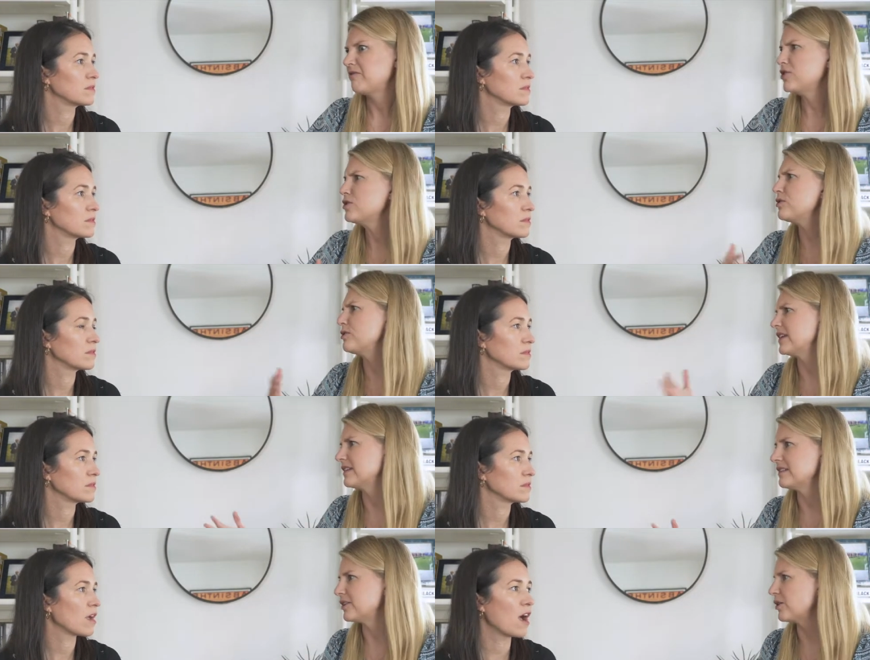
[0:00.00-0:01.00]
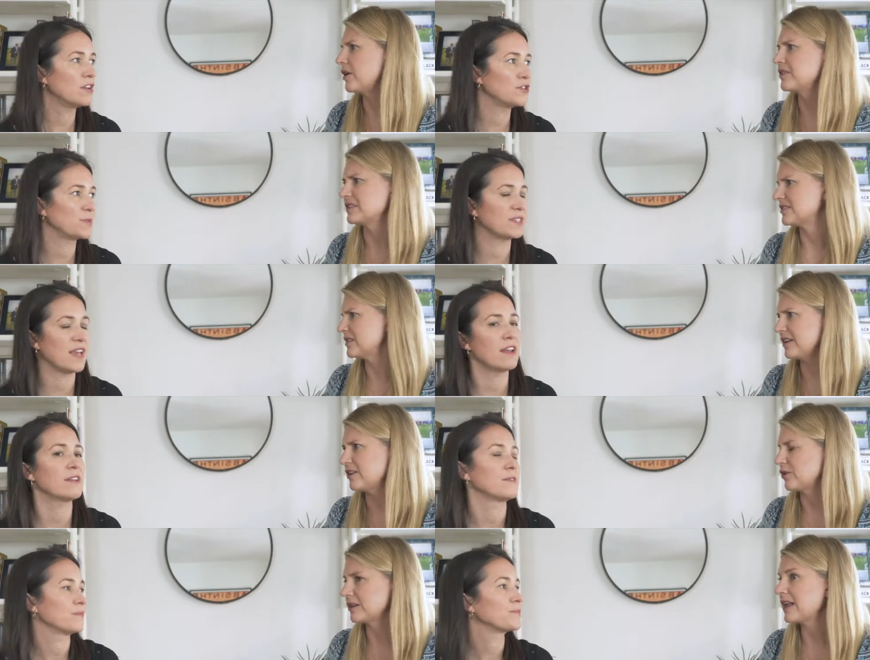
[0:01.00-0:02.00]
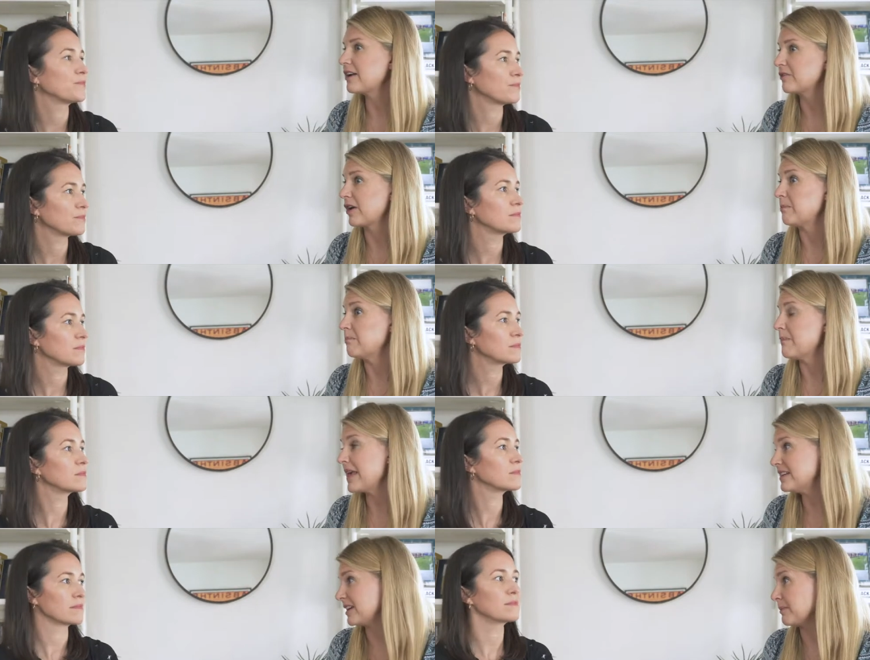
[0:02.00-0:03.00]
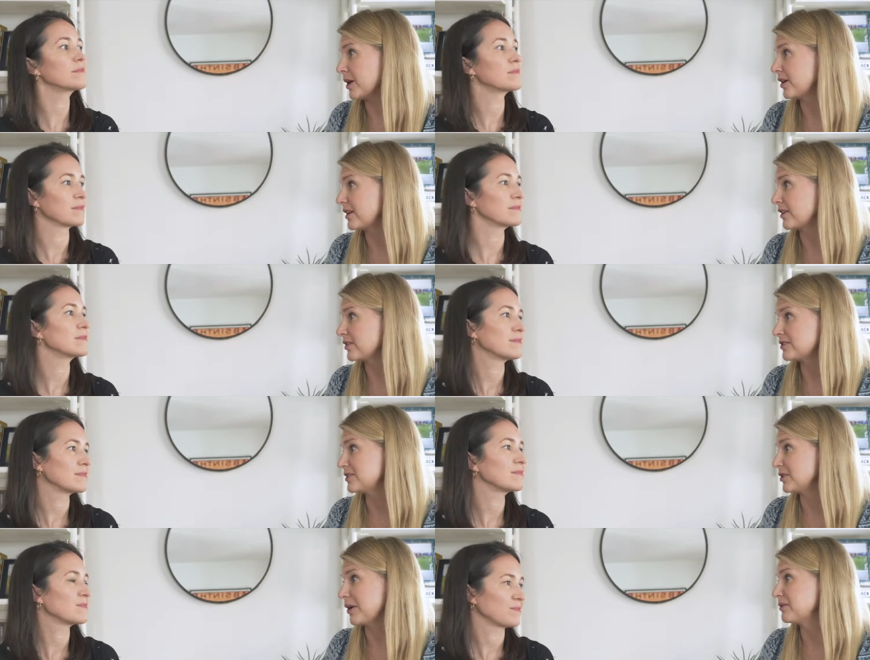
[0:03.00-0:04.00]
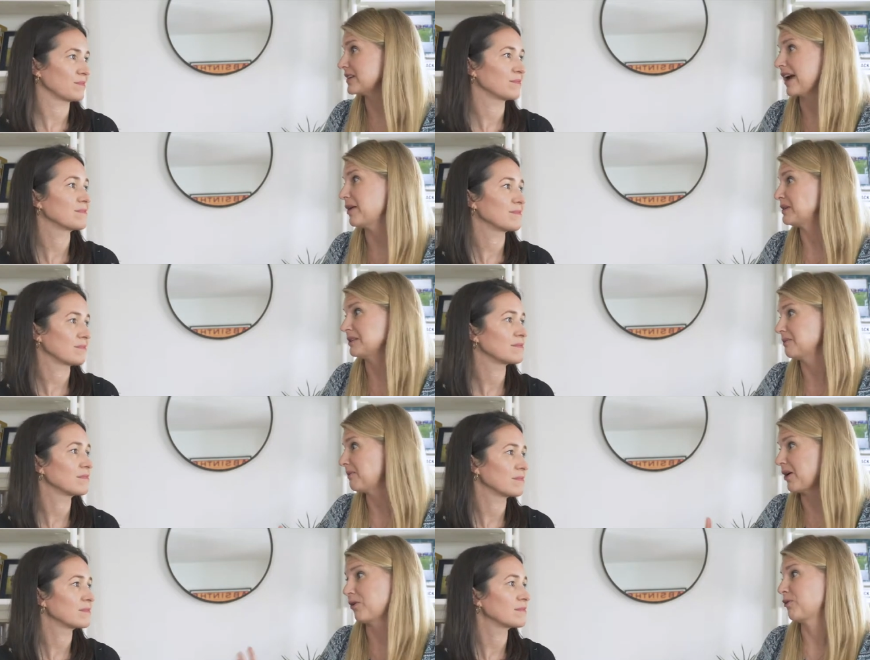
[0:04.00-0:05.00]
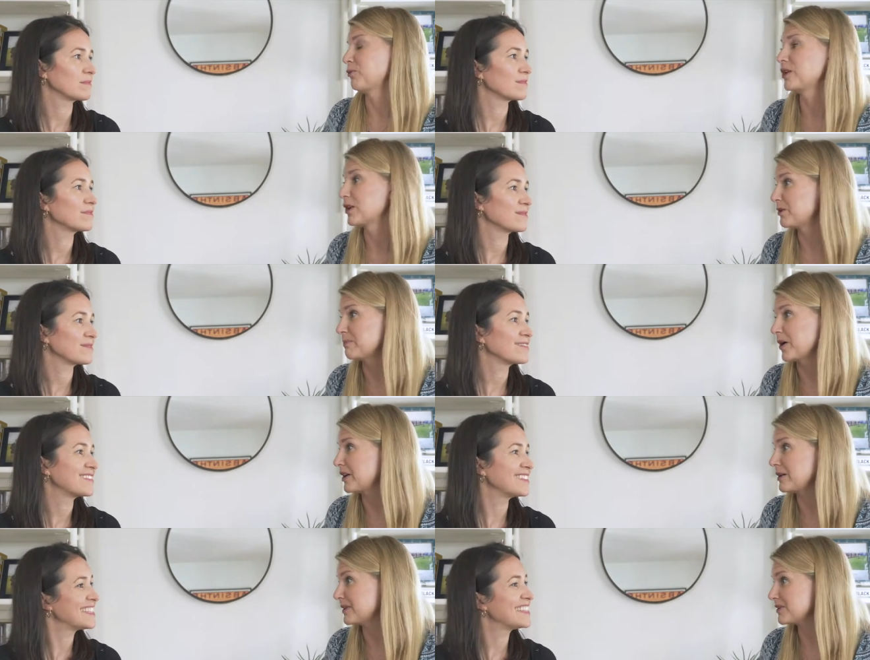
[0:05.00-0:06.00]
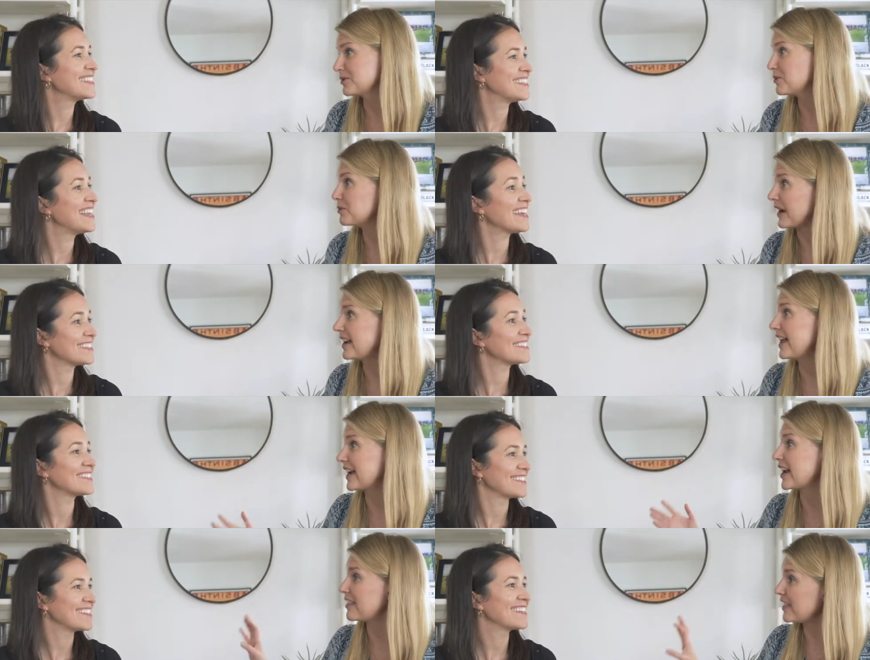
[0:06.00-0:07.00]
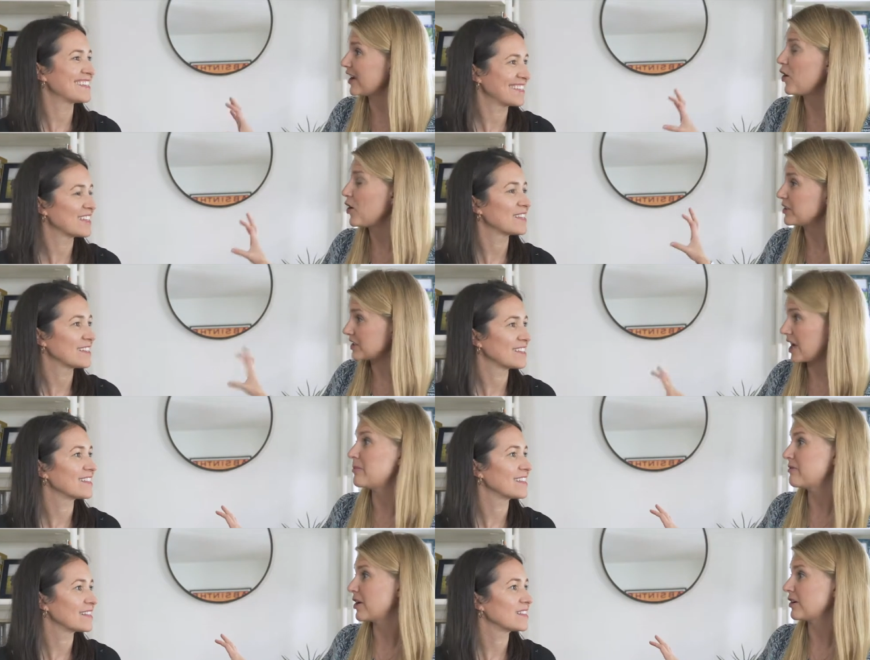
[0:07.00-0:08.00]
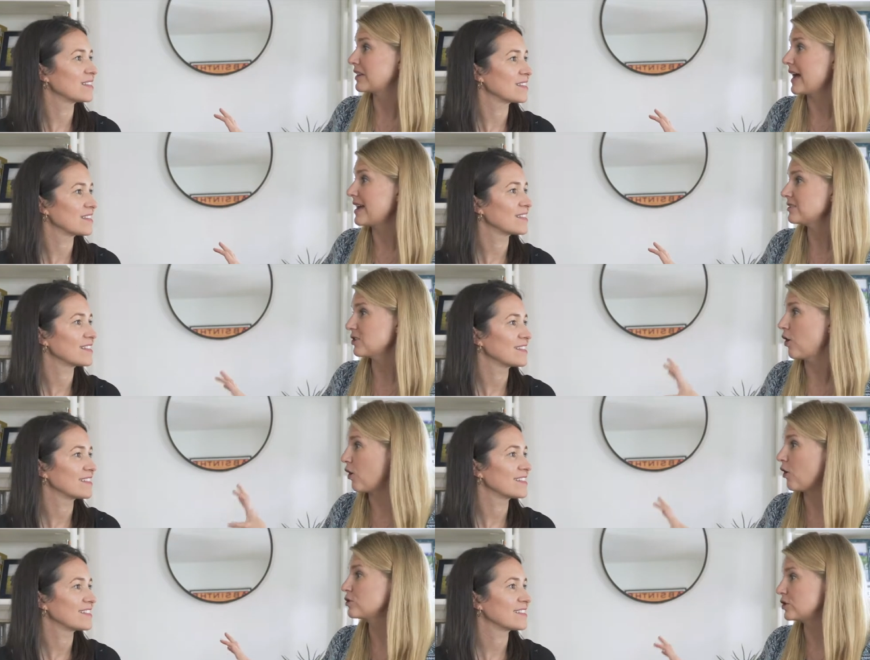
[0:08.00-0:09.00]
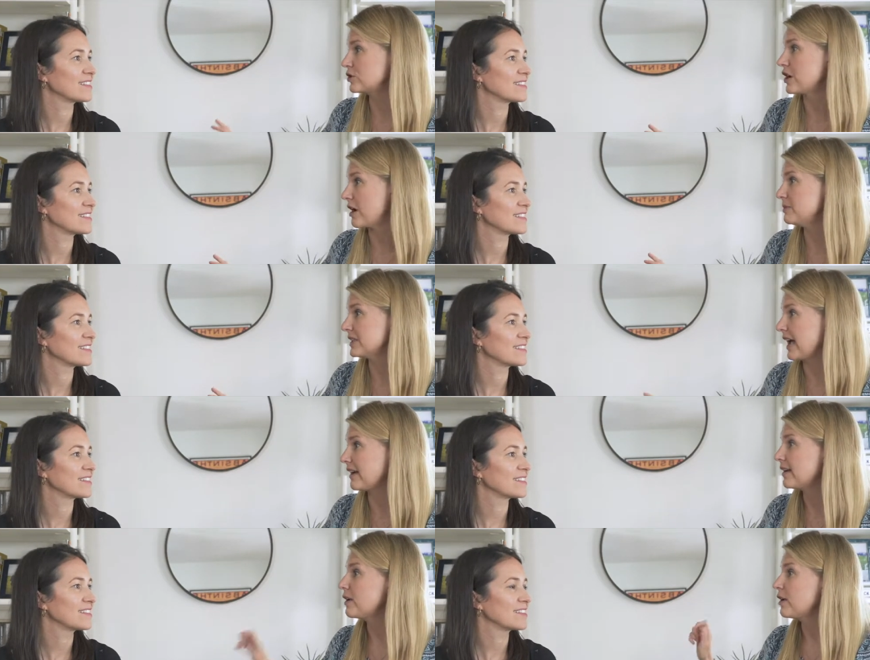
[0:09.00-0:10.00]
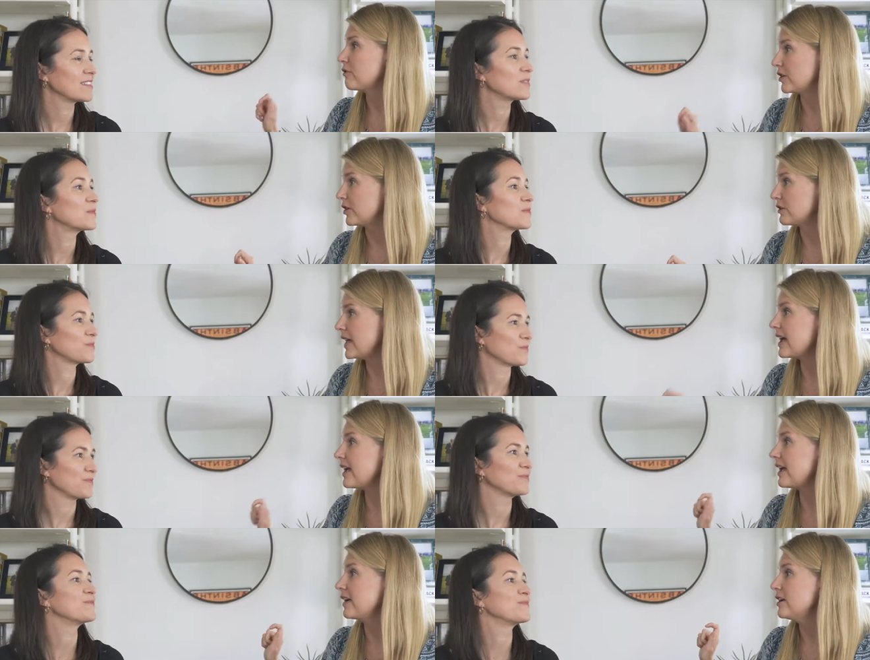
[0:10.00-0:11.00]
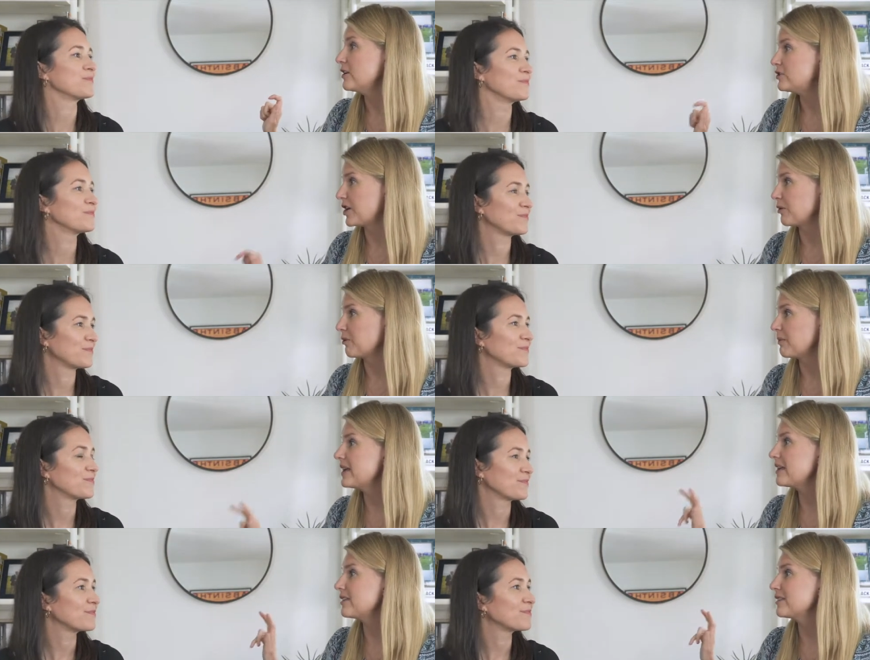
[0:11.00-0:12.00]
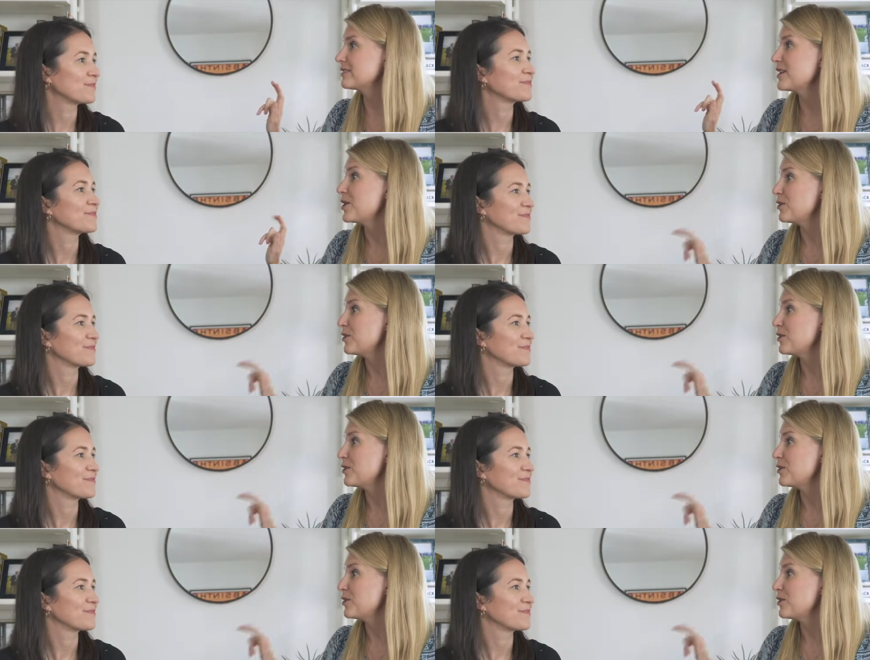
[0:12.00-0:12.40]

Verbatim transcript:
Speaker 1: food and you know all 100%. this you know a lot of amazing marketers you know i was i went to a really good marketing business school yes. right and i think the top of our class all took jobs at frito lay mm-hmm. general mills